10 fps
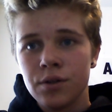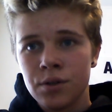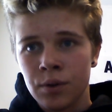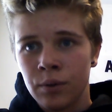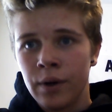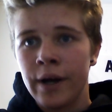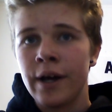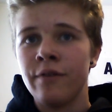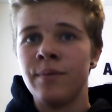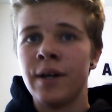So I
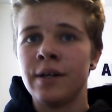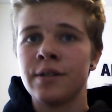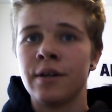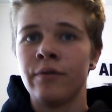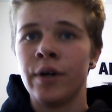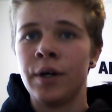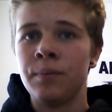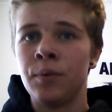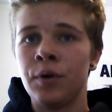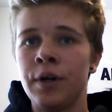have been asking for
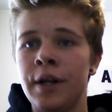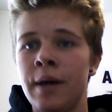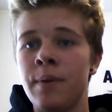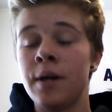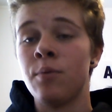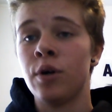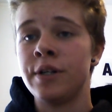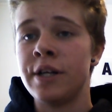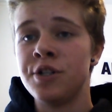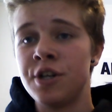help more, and I paid more
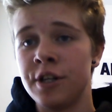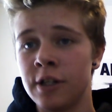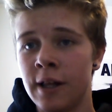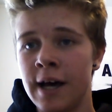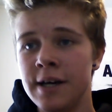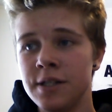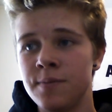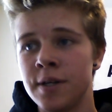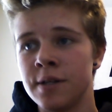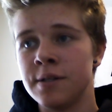attention in class
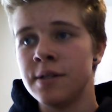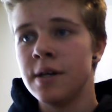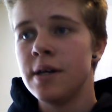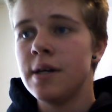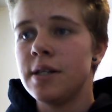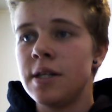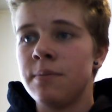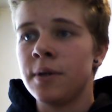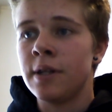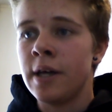because
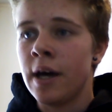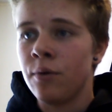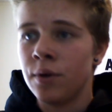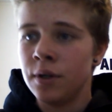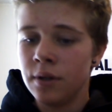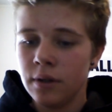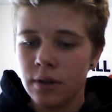typically I would